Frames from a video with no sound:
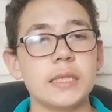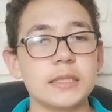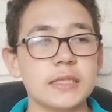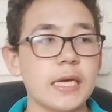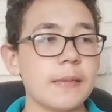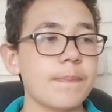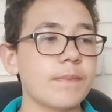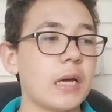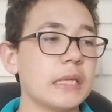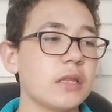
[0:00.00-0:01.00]
This
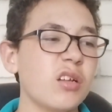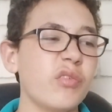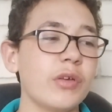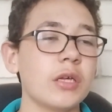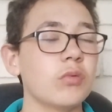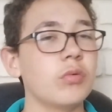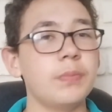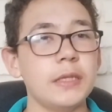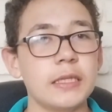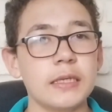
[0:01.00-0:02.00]
game, I don't think it
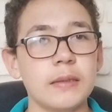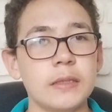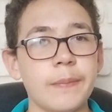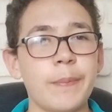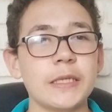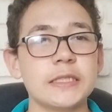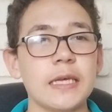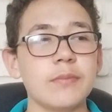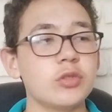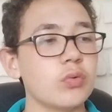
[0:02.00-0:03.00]
will be the
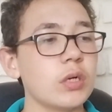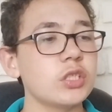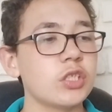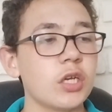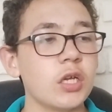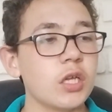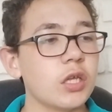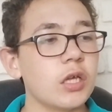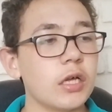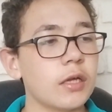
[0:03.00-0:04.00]
best game to watch.
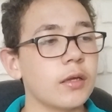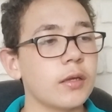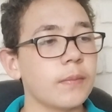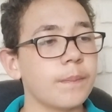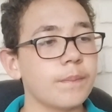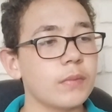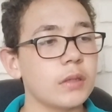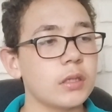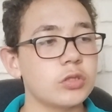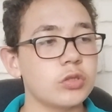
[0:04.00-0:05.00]

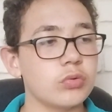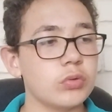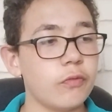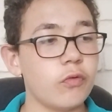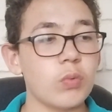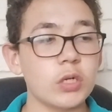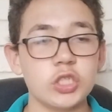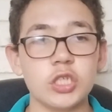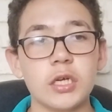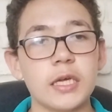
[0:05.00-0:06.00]
So if you're
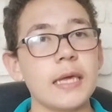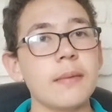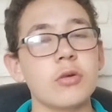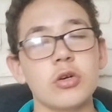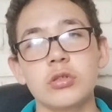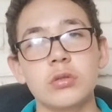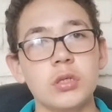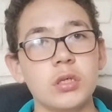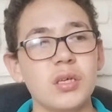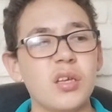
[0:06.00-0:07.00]
watching a game
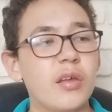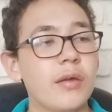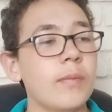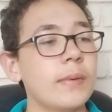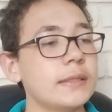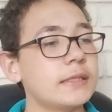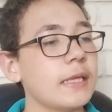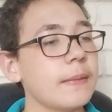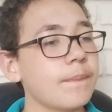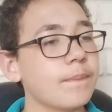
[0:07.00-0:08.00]
on
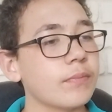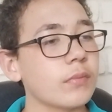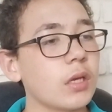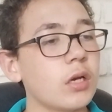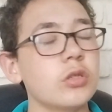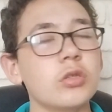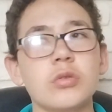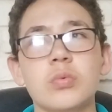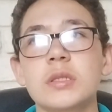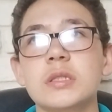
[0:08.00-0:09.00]
Wednesday,
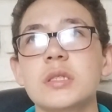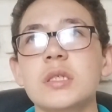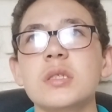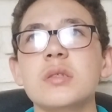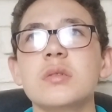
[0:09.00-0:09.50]
Wednesday.